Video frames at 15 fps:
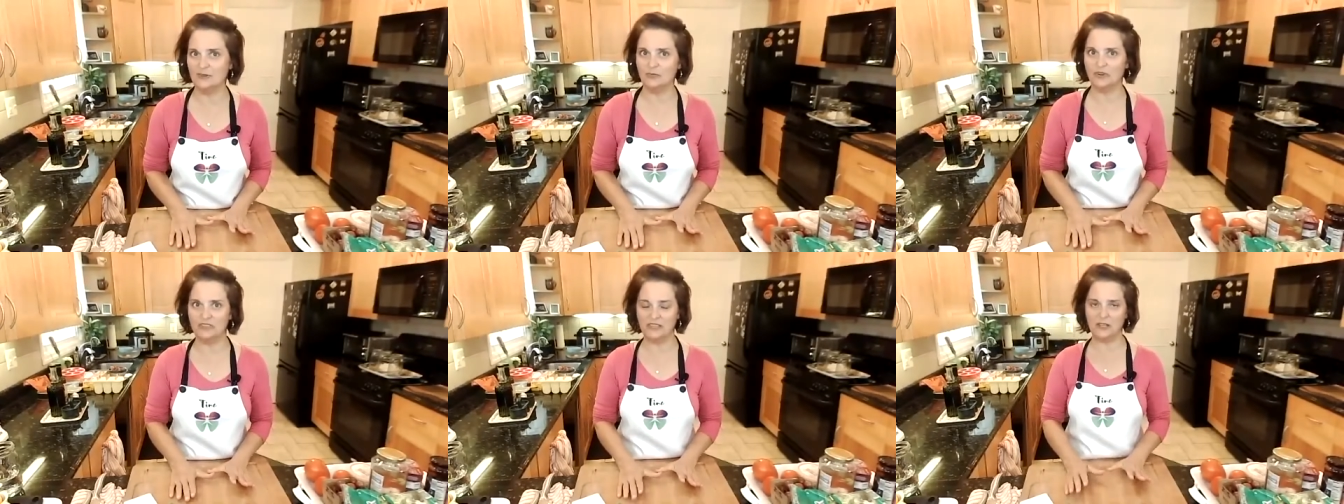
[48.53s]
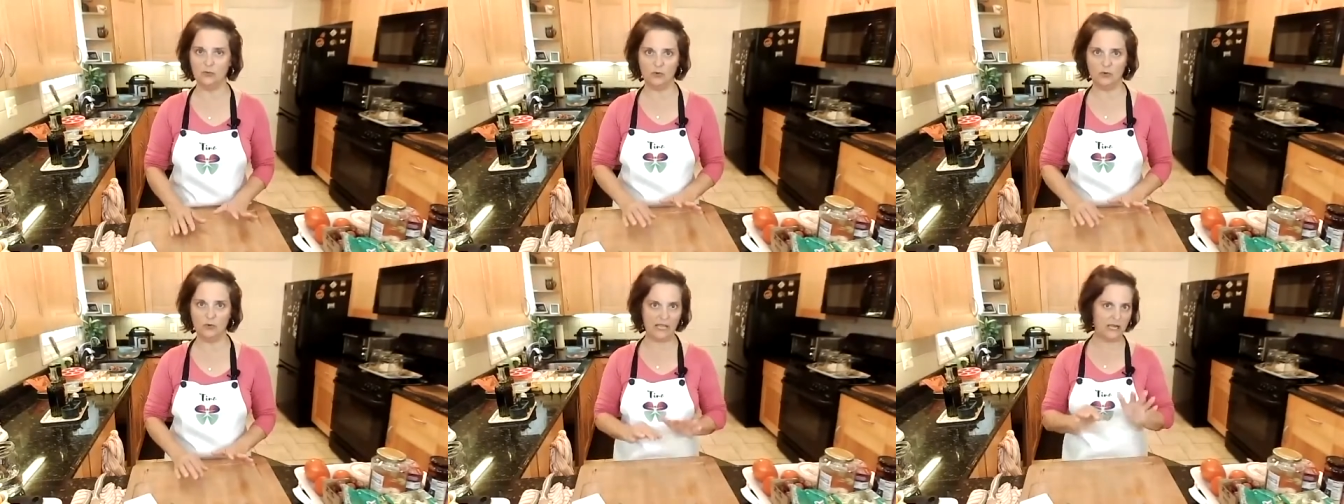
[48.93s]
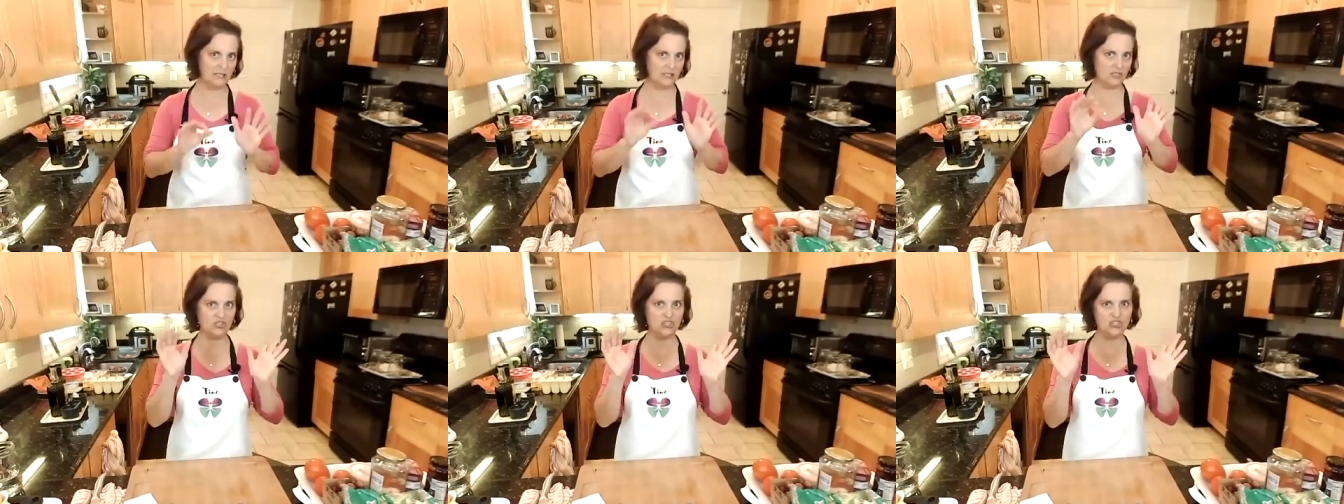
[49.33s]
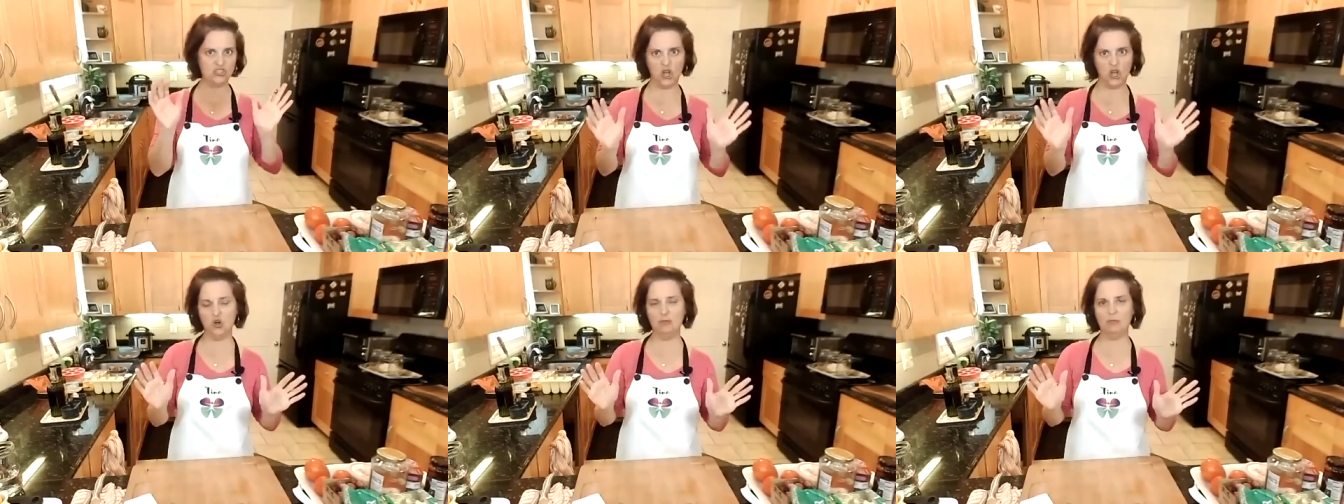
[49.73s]
and we're thinking we're getting
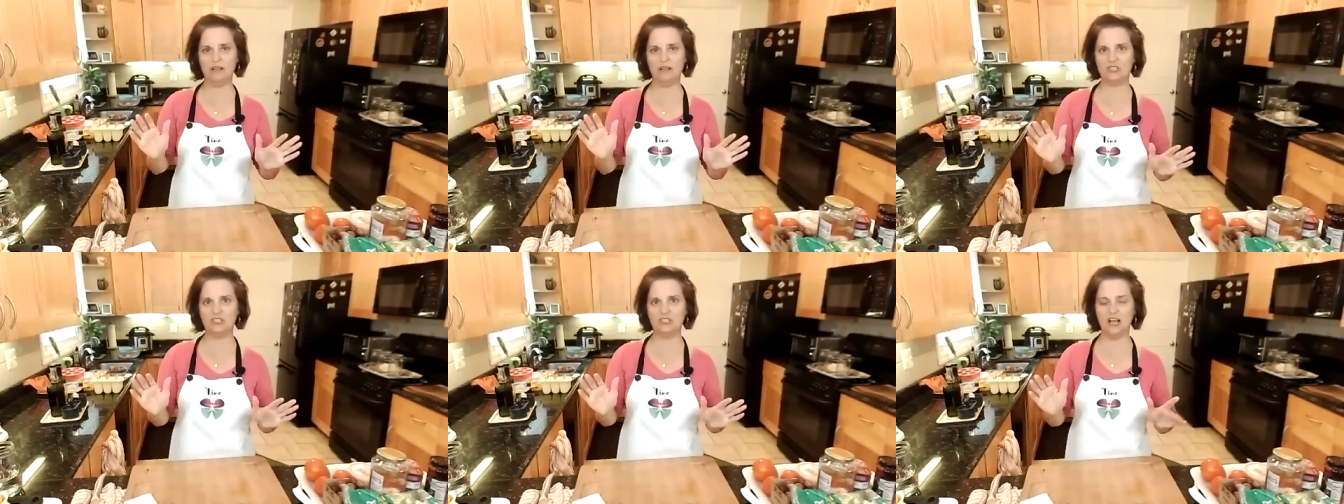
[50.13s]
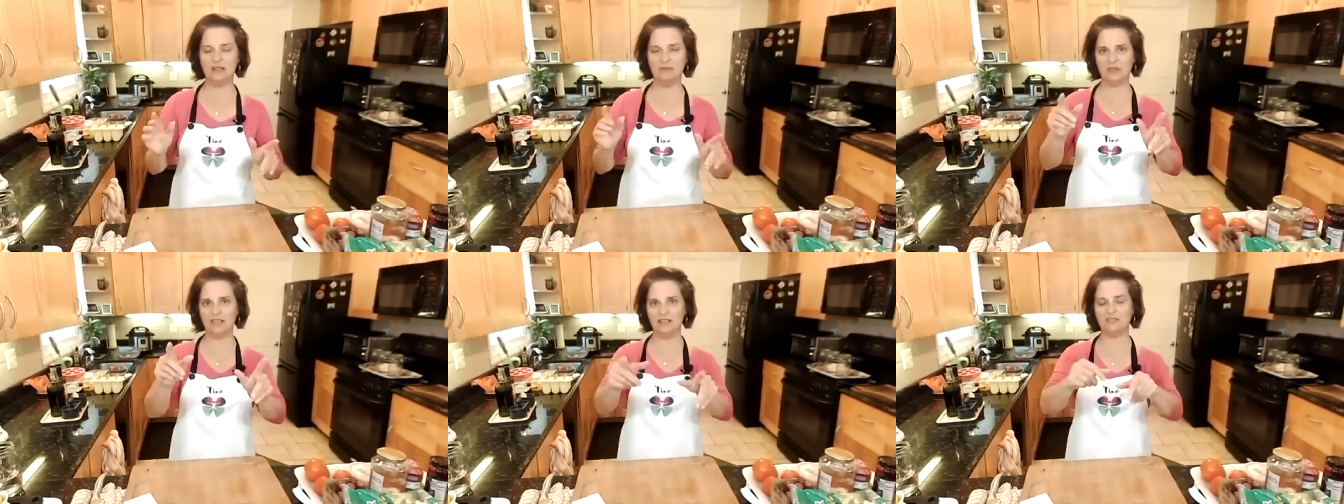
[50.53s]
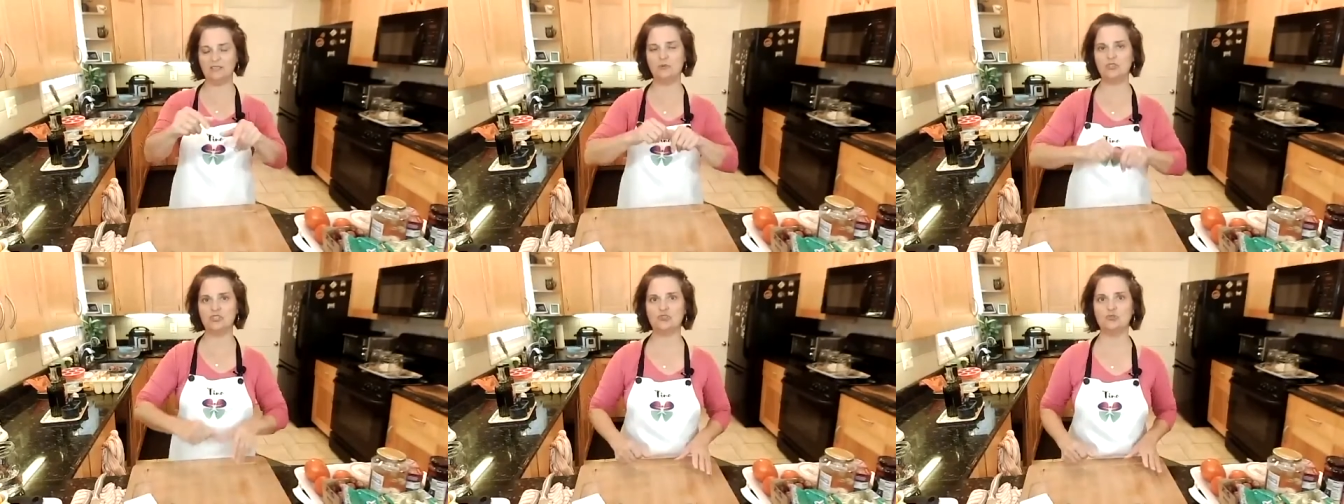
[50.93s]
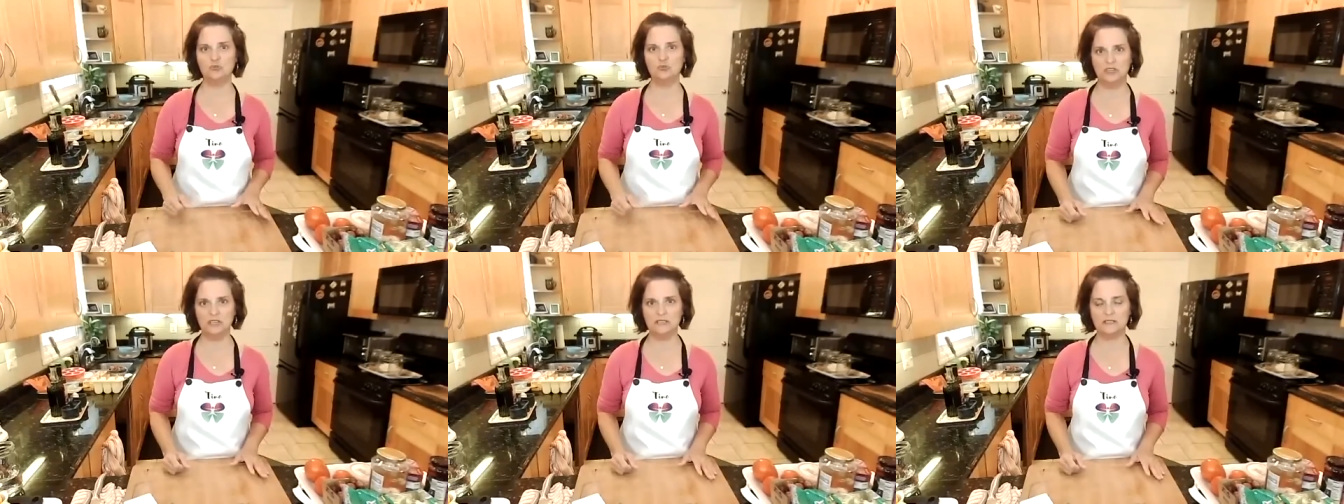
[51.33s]
so much done. But guess what the
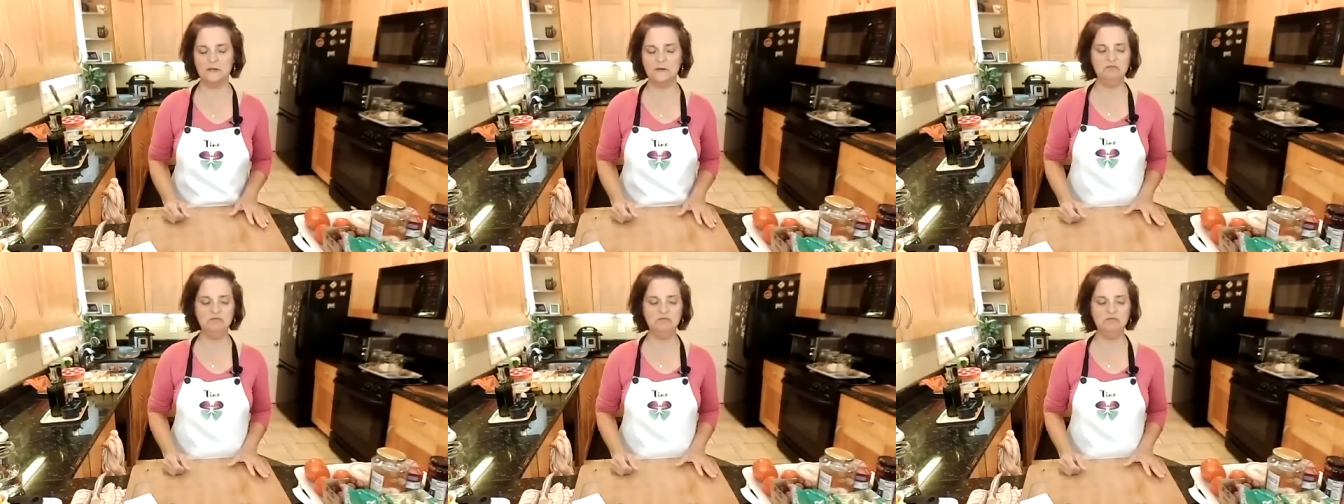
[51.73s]
truth is?